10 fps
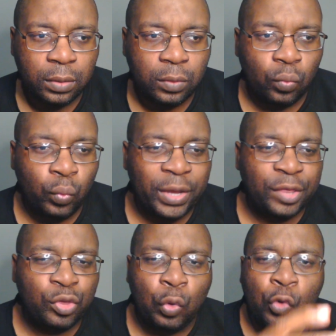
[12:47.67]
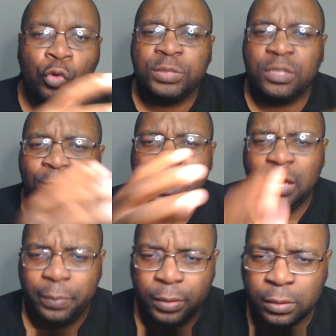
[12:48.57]
with groups of
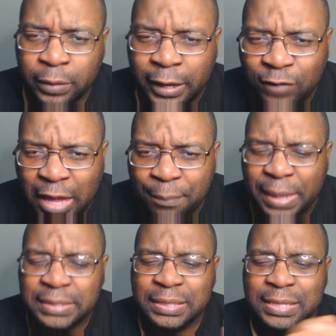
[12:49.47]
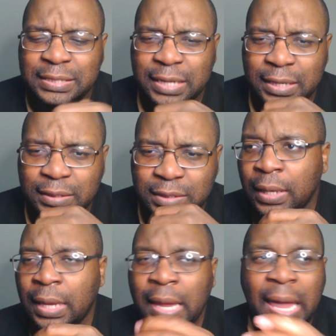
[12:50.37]
people, if that makes any sense,
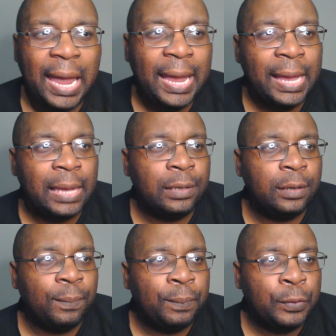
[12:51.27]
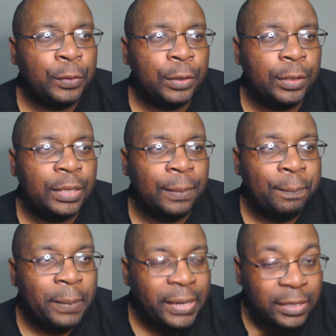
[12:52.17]
and put the
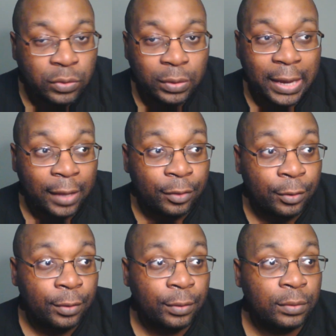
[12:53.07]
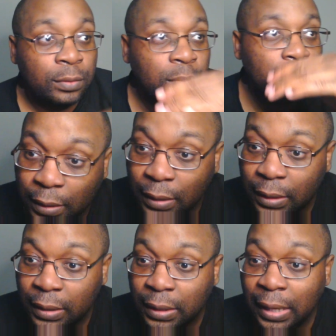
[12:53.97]
money together
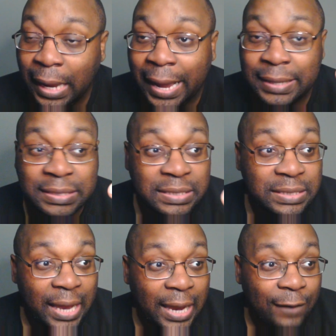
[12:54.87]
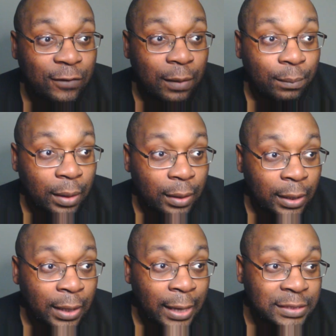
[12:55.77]
and save the
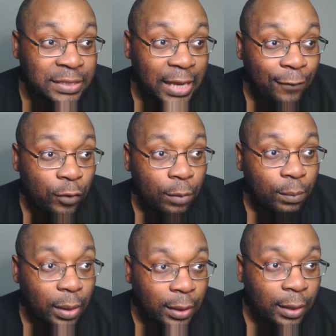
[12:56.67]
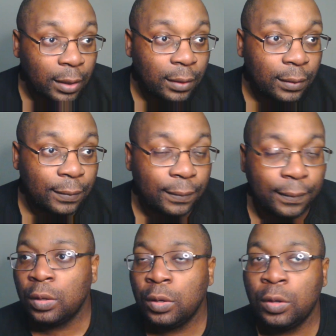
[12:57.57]
money and save your money
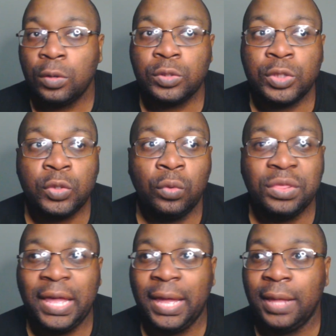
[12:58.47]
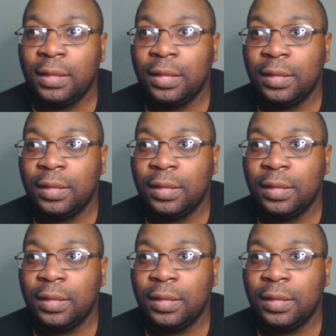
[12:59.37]
so that